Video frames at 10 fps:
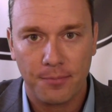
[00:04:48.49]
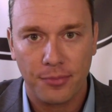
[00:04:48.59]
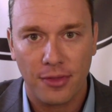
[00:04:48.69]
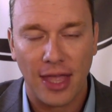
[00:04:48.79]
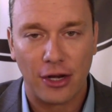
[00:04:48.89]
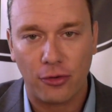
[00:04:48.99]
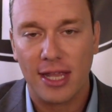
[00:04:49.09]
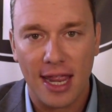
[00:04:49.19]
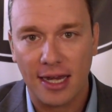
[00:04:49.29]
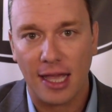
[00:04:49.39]
that
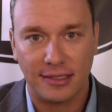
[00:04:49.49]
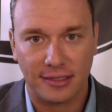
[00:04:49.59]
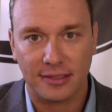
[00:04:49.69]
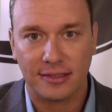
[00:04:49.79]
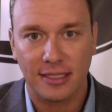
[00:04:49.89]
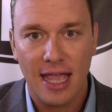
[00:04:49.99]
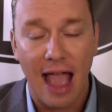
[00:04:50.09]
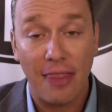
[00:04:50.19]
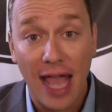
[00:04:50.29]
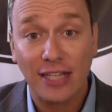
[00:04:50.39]
created ISIS.
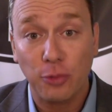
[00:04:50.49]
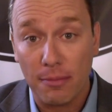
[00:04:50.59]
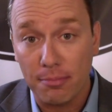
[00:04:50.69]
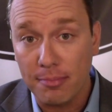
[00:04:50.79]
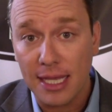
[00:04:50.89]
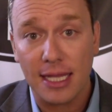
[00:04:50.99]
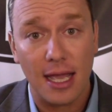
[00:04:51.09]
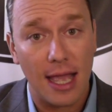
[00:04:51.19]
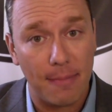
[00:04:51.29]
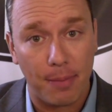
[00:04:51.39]
And that's what
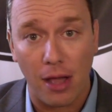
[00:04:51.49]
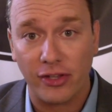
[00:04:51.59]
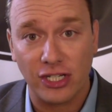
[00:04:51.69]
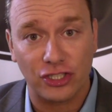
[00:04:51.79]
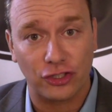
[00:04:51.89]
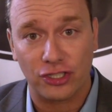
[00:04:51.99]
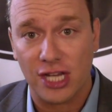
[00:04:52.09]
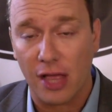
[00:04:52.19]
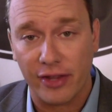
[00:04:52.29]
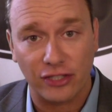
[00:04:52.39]
media and politicians are
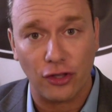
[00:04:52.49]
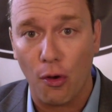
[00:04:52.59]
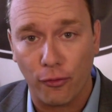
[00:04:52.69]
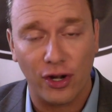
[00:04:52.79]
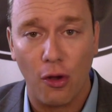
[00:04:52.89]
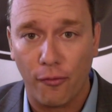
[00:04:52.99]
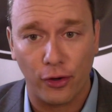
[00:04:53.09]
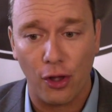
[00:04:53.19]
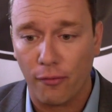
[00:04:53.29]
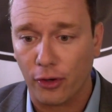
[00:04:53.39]
telling us over and over
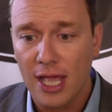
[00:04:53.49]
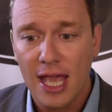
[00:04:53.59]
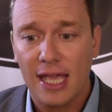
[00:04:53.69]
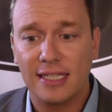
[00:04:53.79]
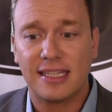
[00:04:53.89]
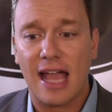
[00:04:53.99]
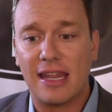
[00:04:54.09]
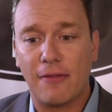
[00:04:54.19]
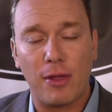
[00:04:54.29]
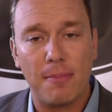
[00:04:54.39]
and over, is
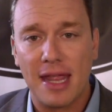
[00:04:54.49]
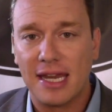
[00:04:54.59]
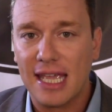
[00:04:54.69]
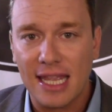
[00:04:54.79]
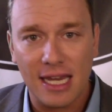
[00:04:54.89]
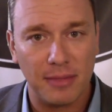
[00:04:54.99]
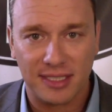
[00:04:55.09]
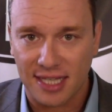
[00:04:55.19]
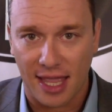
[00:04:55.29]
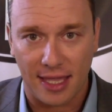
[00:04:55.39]
that if we made any
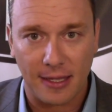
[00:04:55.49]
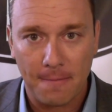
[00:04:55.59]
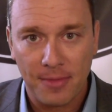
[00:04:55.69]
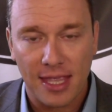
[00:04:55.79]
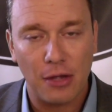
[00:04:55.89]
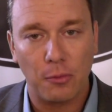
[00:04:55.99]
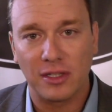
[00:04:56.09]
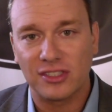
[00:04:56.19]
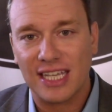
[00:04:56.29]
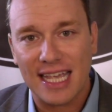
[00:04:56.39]
mistake, it
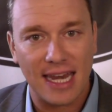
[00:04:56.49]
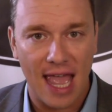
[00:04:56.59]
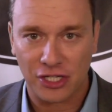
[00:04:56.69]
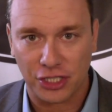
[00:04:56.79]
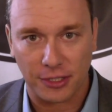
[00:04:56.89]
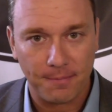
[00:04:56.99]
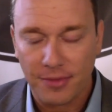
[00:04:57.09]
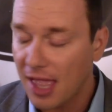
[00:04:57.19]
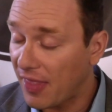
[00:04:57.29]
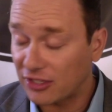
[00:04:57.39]
was inaction.
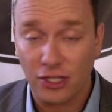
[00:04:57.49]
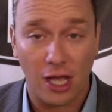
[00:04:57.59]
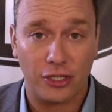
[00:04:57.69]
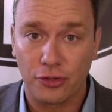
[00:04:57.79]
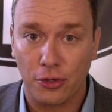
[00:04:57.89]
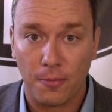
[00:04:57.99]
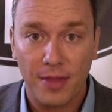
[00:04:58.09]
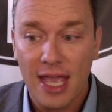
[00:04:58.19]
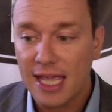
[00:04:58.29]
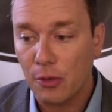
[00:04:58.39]
and that's not true.
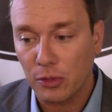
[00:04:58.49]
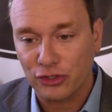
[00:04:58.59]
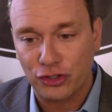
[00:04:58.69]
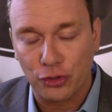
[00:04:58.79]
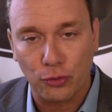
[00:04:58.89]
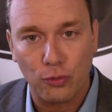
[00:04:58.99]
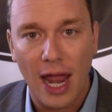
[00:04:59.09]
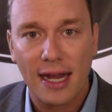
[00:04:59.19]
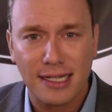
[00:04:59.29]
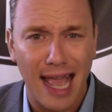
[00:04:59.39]
It was
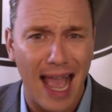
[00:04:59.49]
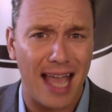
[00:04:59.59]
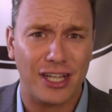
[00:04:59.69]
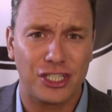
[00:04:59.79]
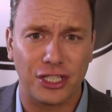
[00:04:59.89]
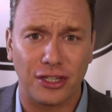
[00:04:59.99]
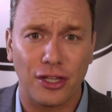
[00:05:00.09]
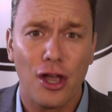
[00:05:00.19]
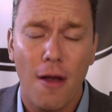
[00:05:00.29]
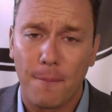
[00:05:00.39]
direct action
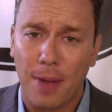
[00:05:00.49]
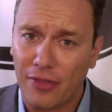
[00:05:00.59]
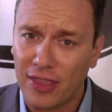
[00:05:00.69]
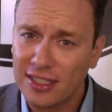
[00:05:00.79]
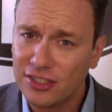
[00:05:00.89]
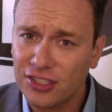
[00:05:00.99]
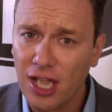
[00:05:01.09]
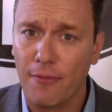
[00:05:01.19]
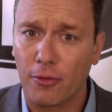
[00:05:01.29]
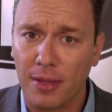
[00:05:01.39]
by this
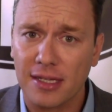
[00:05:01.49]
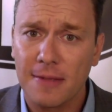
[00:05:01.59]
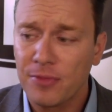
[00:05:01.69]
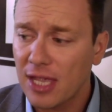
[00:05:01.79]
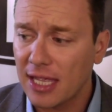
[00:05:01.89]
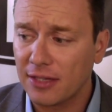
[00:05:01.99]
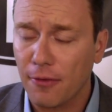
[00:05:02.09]
government in